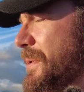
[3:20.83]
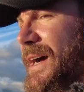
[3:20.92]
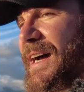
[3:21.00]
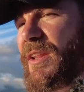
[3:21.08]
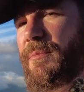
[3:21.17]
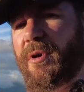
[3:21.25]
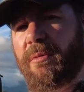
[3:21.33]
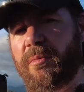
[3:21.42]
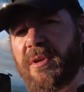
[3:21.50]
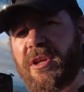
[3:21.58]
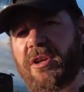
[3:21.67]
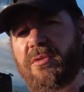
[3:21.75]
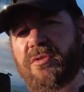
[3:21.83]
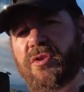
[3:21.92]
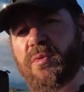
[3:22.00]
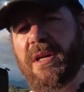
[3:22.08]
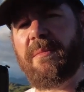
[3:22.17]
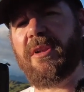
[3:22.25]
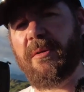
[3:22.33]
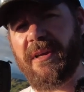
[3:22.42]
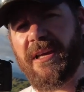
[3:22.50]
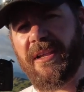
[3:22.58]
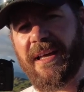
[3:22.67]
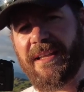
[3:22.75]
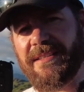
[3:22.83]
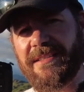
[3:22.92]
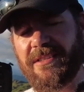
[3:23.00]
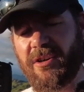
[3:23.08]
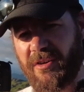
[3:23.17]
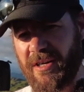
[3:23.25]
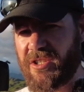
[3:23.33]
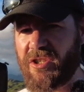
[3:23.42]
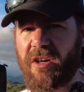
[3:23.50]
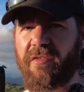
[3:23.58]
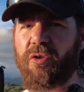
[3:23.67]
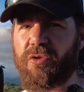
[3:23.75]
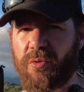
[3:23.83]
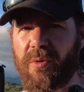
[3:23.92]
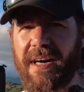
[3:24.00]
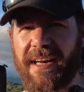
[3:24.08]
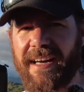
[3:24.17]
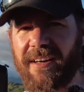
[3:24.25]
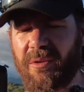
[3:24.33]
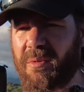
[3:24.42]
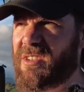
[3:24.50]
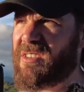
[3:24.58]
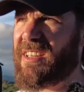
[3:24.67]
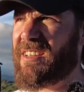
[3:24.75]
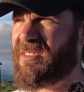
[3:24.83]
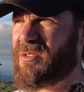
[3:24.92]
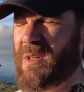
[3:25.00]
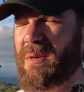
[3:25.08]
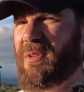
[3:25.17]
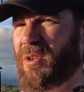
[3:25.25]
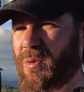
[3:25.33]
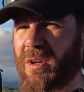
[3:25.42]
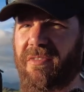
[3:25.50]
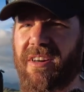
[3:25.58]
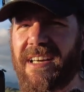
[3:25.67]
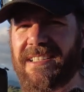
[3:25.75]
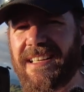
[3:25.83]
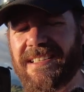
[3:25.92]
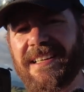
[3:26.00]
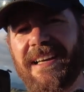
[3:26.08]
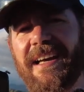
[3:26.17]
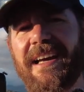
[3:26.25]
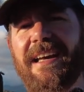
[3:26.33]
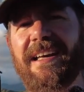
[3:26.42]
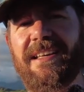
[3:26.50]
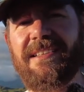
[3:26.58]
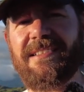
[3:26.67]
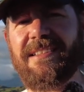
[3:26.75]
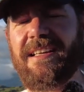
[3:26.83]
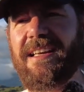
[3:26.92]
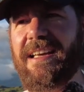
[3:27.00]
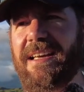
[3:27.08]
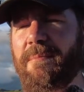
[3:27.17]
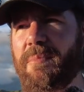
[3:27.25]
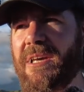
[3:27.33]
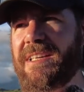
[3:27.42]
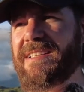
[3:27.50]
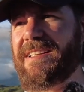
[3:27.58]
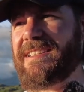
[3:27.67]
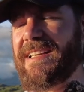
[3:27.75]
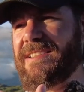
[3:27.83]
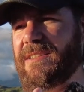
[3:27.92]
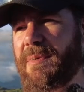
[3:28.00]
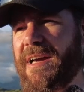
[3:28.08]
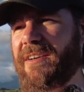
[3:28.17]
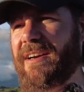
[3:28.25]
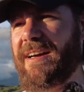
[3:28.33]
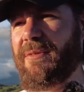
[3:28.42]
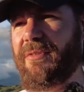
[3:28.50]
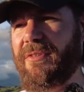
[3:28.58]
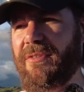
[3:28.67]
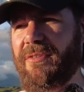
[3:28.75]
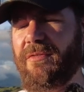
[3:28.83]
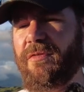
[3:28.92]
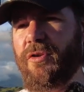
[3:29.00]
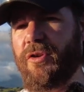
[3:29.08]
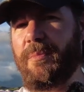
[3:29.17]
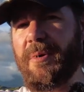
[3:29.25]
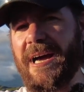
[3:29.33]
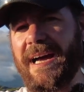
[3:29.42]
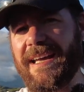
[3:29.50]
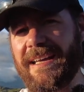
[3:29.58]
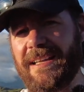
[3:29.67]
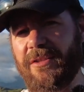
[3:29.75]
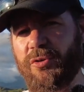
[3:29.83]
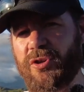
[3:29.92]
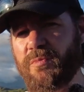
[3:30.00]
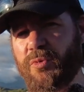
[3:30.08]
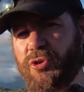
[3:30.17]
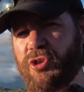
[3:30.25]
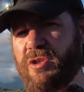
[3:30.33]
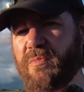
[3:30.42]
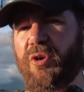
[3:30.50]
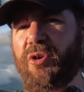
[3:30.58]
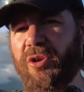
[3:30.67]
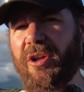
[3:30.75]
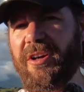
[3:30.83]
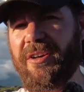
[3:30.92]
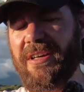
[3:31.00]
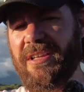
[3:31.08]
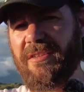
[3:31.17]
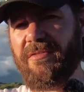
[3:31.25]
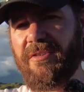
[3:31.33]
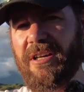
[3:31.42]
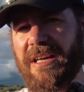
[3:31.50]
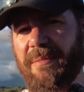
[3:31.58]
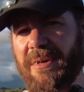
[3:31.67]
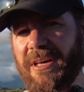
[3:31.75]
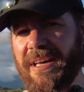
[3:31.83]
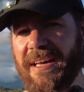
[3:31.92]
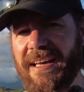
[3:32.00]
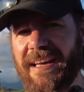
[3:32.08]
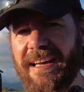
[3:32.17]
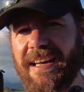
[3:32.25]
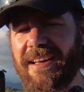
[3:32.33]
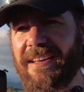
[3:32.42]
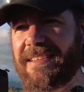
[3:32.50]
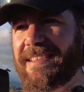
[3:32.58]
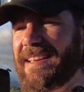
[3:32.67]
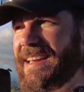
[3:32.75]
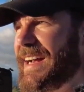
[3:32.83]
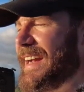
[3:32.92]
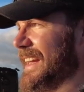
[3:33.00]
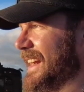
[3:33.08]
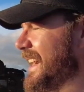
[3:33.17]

part of the problem when you use a 20mm lens or any sort of ultra wide angle, which I think the 20mm qualifies as, is it basically sends the background further back. It looks much smaller in the frame. And tonight